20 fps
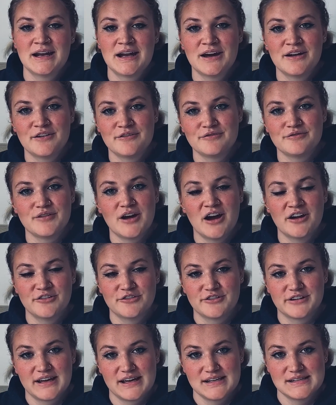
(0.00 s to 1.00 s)
out of
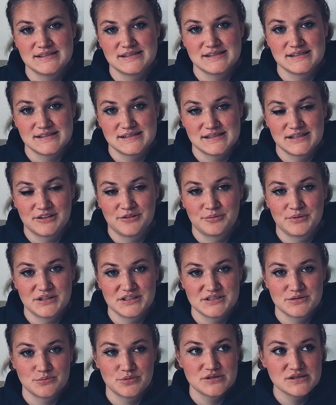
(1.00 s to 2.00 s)
100 cases the
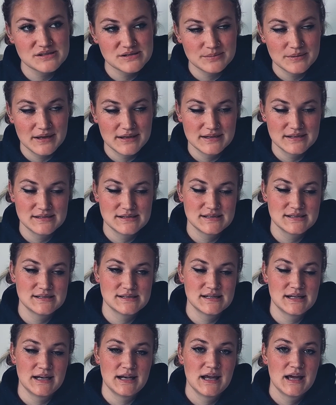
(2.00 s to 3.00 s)
accommodation will supply this, is
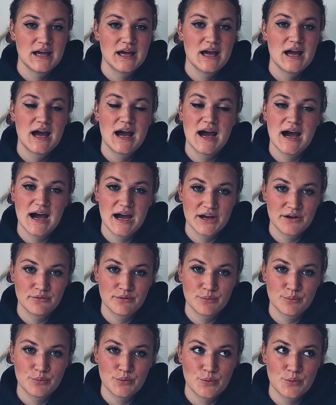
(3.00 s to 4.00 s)
an
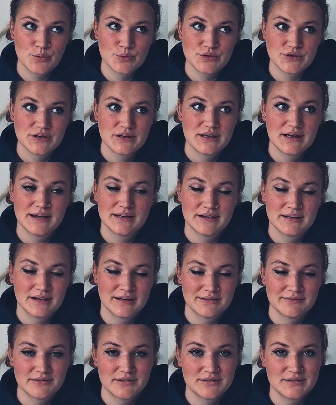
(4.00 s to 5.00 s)
iron board and an
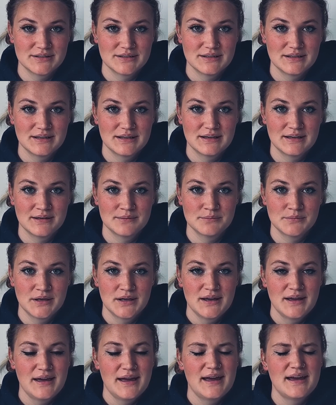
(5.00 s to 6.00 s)
iron.
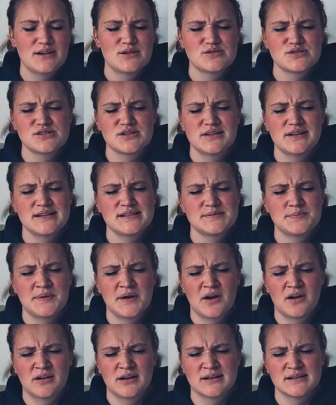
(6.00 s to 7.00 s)
And also, let's be
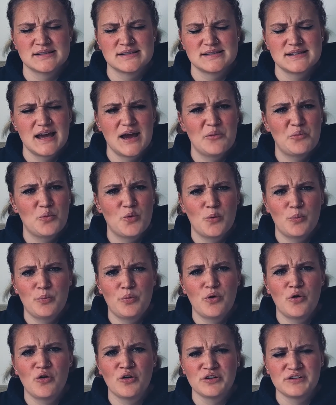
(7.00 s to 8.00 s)
honest, at what
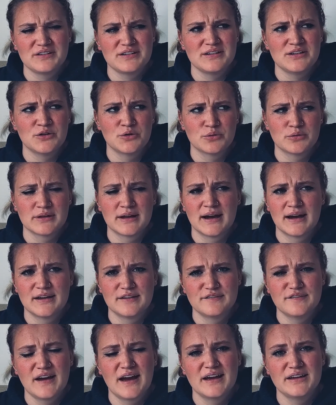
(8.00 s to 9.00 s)
point in your life
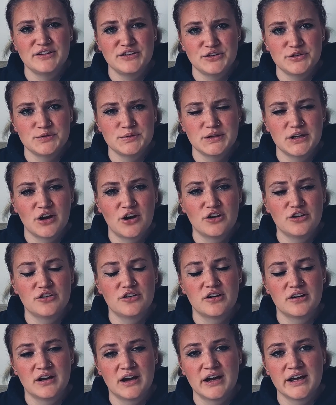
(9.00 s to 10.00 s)
at uni are you
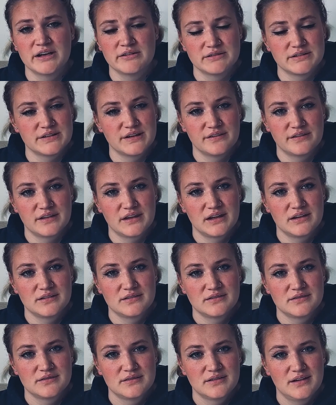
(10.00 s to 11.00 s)
gonna iron something?
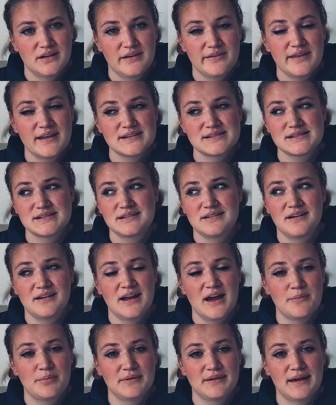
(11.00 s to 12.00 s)
That's gonna
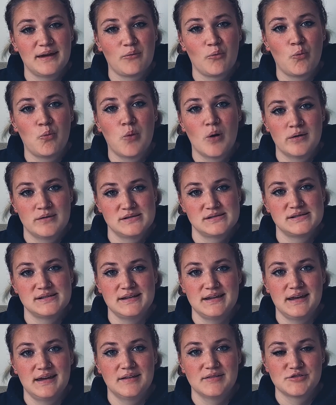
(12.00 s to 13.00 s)
happen like once a
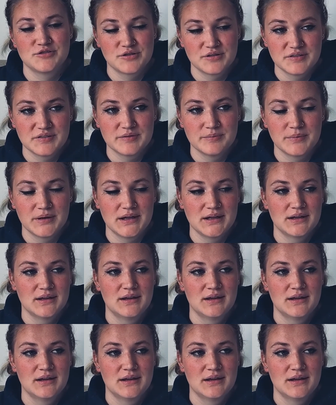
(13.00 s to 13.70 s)
year, trust me.